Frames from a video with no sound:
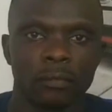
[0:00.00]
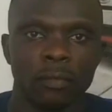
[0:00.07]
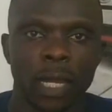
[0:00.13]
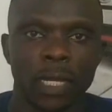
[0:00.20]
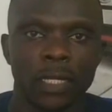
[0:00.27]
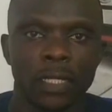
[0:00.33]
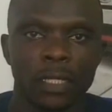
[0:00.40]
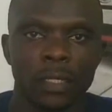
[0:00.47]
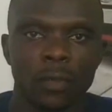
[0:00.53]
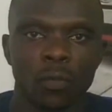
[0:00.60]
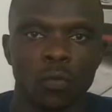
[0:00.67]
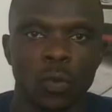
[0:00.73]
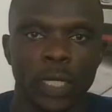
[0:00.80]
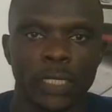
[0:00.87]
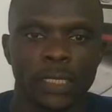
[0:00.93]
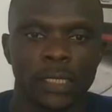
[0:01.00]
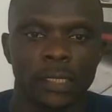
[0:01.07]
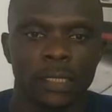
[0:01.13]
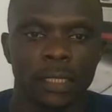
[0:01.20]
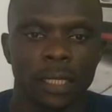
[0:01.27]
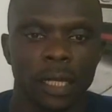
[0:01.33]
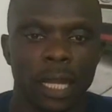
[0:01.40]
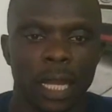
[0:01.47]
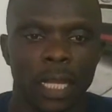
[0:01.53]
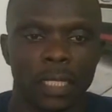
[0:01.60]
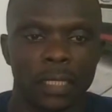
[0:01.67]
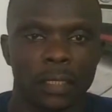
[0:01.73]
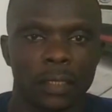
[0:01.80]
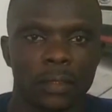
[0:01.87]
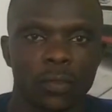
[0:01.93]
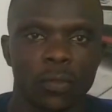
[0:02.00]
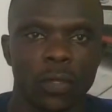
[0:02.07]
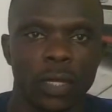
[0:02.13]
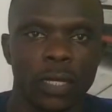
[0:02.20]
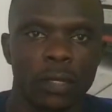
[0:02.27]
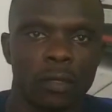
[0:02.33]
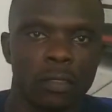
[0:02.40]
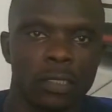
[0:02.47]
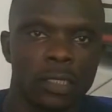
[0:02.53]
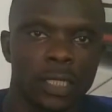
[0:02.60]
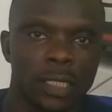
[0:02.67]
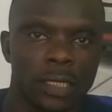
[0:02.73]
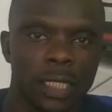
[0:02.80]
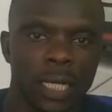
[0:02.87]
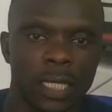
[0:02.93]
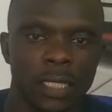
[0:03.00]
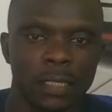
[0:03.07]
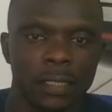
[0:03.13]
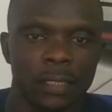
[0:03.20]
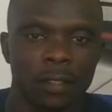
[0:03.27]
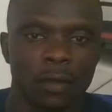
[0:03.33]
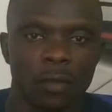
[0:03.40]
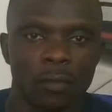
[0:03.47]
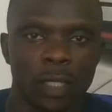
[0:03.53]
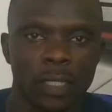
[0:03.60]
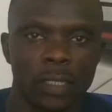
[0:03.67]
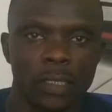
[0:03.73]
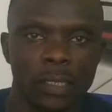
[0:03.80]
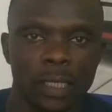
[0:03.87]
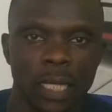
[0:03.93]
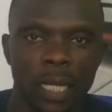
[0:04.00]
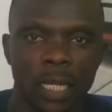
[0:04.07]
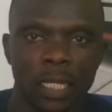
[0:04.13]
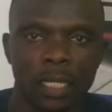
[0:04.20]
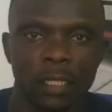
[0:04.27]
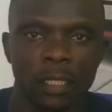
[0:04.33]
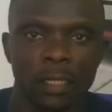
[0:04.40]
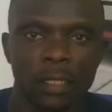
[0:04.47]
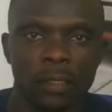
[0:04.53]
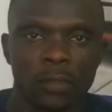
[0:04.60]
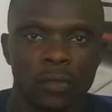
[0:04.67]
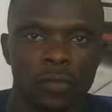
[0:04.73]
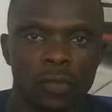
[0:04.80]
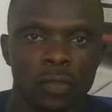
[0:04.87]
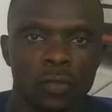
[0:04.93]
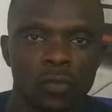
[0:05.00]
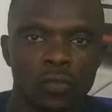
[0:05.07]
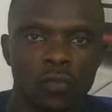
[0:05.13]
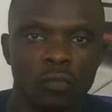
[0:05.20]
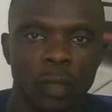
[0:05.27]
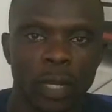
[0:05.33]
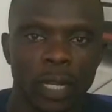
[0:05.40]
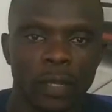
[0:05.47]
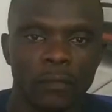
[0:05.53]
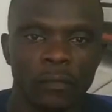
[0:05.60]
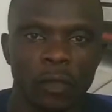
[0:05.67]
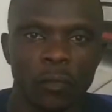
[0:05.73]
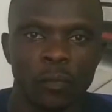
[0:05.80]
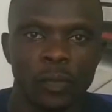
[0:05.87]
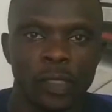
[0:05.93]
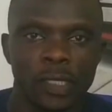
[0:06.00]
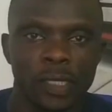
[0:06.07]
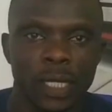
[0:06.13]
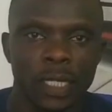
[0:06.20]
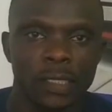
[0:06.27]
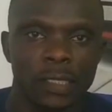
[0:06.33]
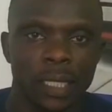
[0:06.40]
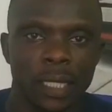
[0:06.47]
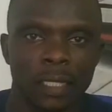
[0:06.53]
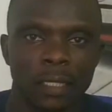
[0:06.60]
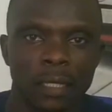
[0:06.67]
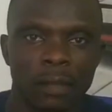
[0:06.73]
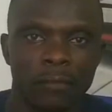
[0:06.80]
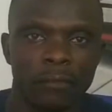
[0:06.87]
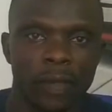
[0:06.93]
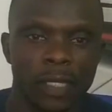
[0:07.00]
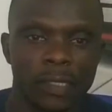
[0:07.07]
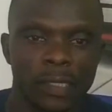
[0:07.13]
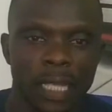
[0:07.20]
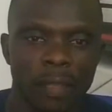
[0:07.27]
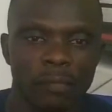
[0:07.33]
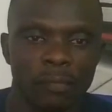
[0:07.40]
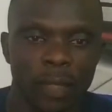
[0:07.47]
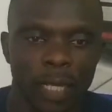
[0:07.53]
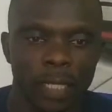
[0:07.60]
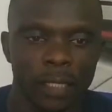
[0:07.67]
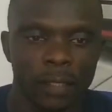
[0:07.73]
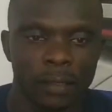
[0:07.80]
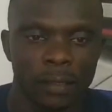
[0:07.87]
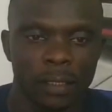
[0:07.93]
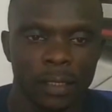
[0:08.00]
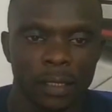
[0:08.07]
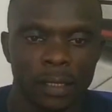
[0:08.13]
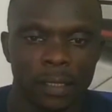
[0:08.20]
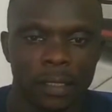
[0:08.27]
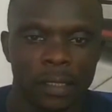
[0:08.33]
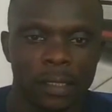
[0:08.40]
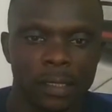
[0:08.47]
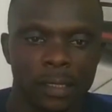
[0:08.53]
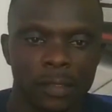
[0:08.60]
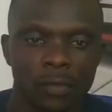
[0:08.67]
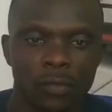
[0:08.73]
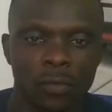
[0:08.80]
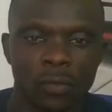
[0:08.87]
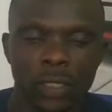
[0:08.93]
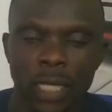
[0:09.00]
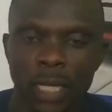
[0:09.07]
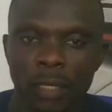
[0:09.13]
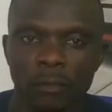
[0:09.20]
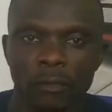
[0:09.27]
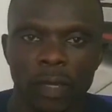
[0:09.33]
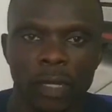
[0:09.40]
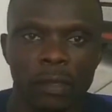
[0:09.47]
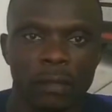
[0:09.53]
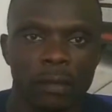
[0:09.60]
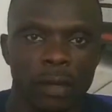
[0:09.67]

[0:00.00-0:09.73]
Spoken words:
money waiting car. So Eric Auto Center is recommend this car to you to buy for business and the first time buyers. It is good and very